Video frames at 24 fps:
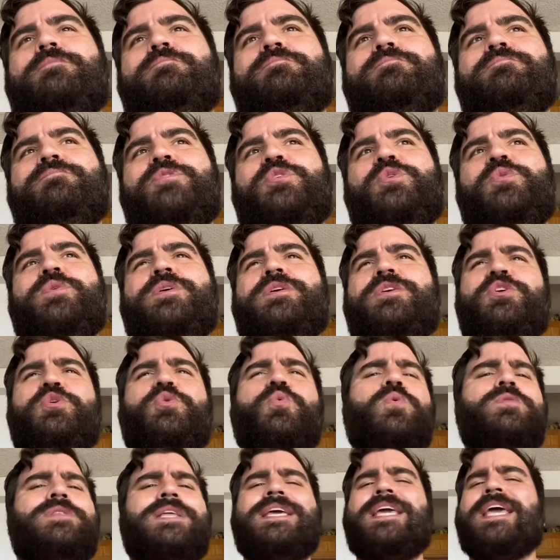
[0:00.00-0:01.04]
you
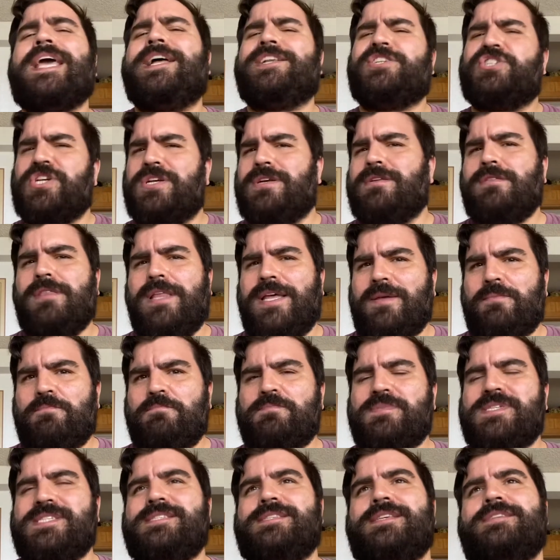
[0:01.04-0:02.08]
only catch a
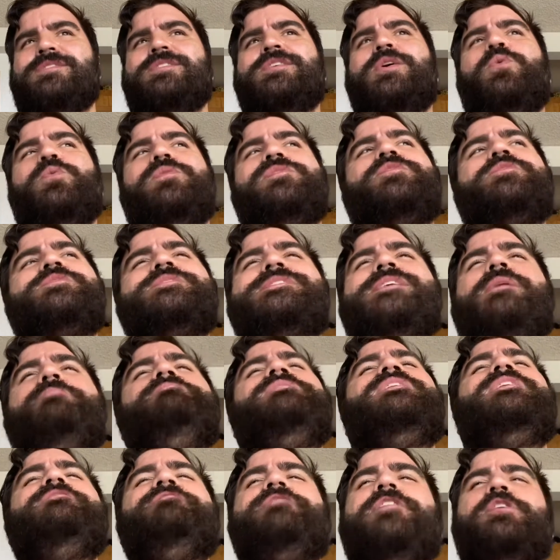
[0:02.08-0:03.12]
glimpse. So there's
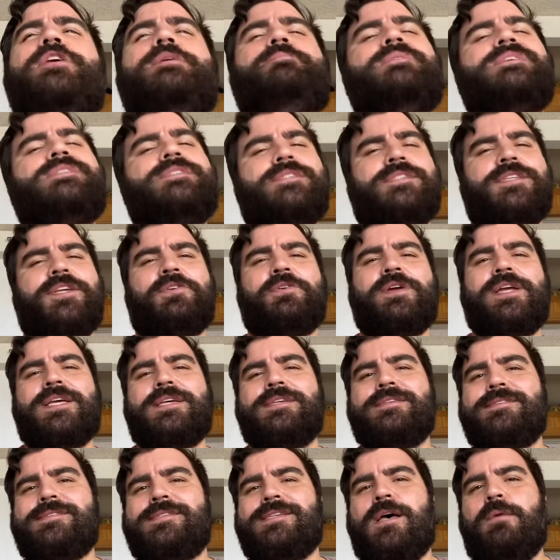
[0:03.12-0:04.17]
something very
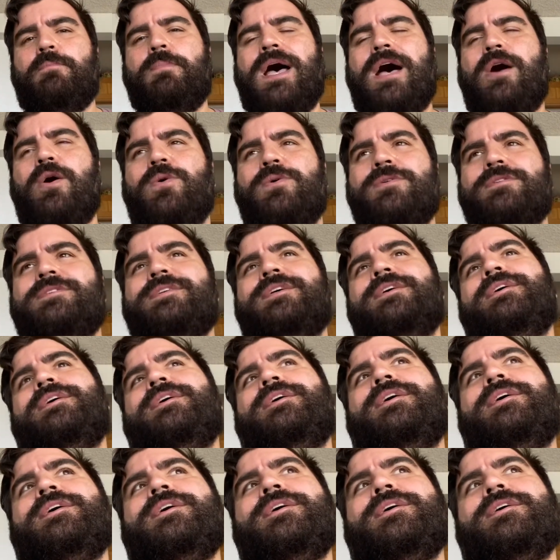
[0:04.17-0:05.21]
mysterious about
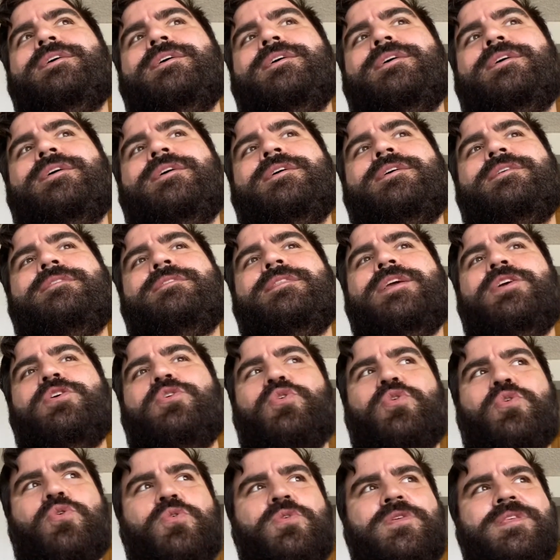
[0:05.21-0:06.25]
the
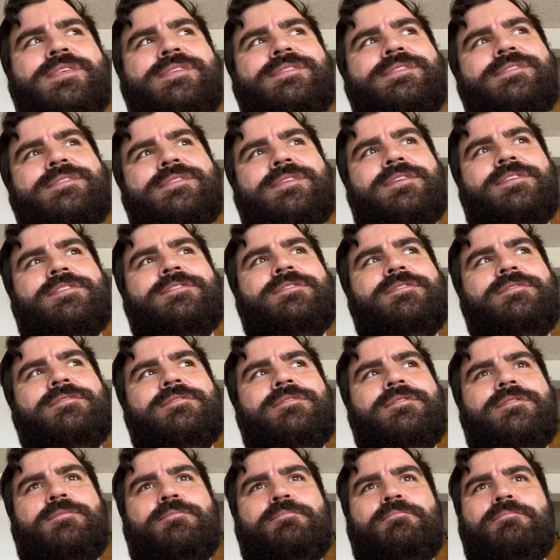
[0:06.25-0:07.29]
Earth's
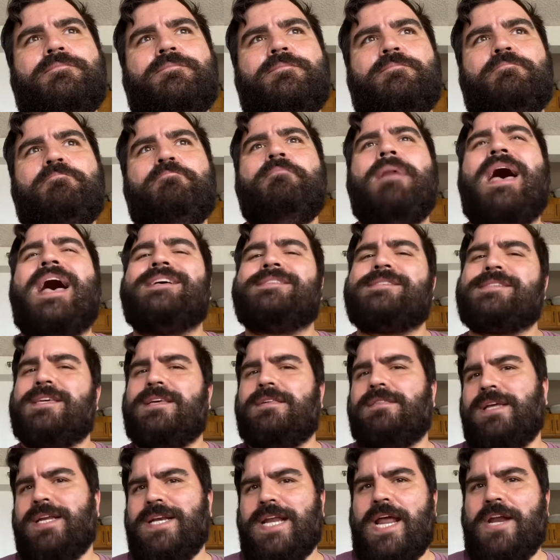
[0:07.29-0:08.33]

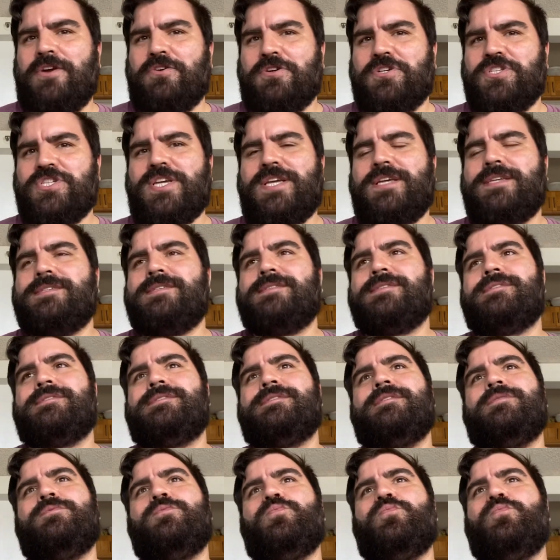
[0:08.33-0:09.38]
masculine energies.
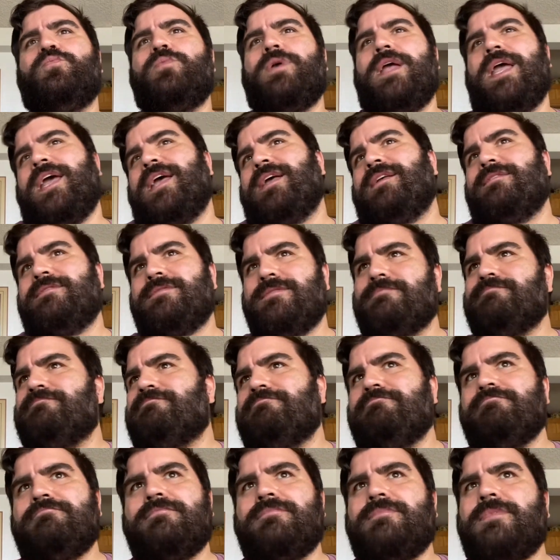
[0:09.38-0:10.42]
And
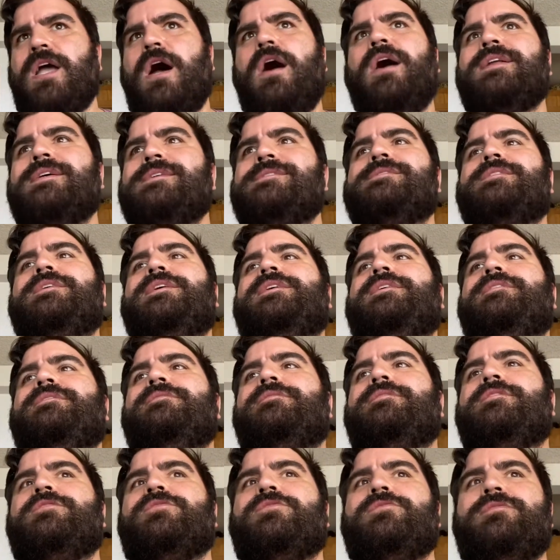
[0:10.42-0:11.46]
honestly,
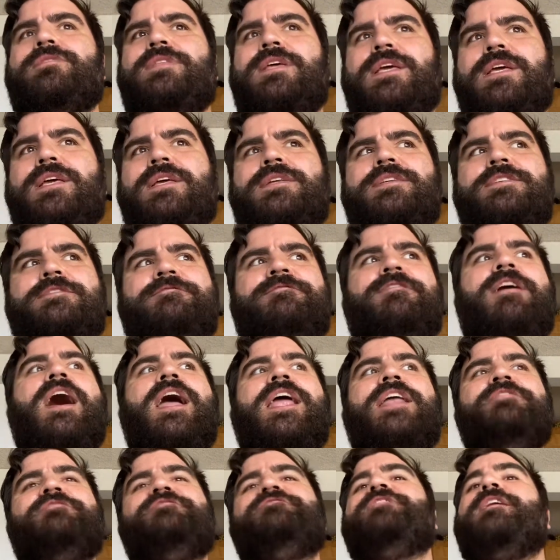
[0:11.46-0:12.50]
the
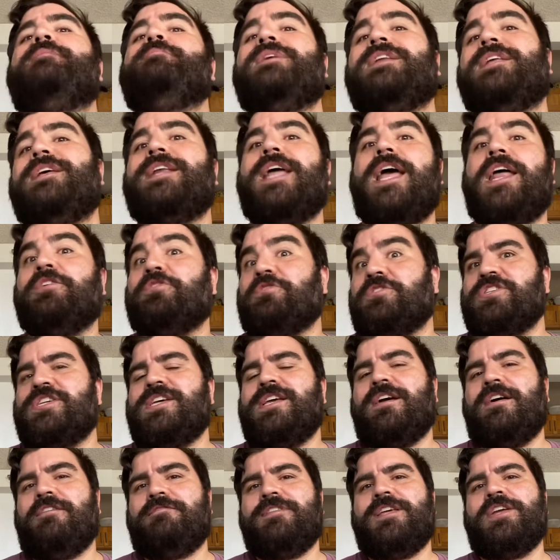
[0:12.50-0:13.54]
divine feminine energy
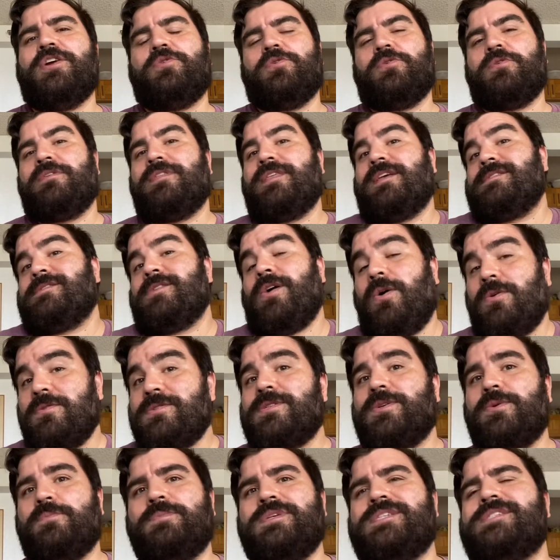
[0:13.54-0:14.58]
of the Earth is
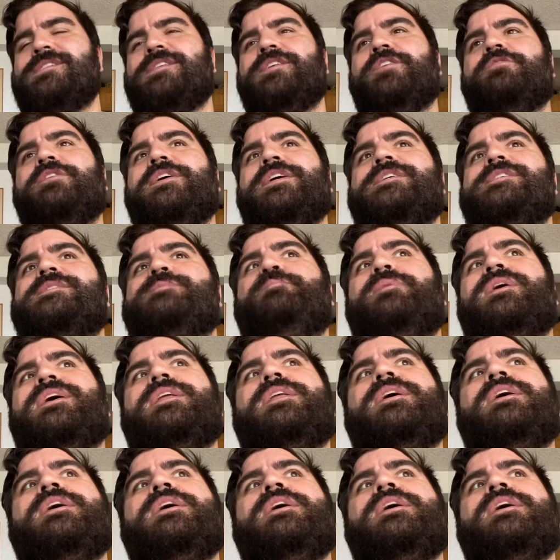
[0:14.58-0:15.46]
also mysterious, but